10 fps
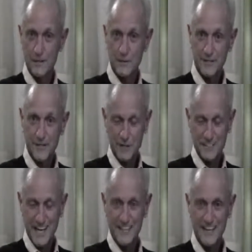Because
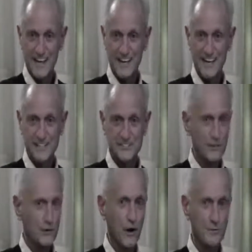at that age,
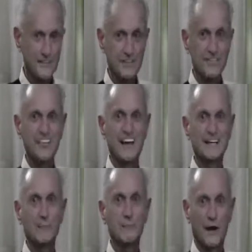they're only in
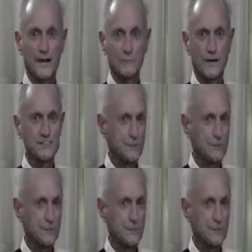theta brainwaves, so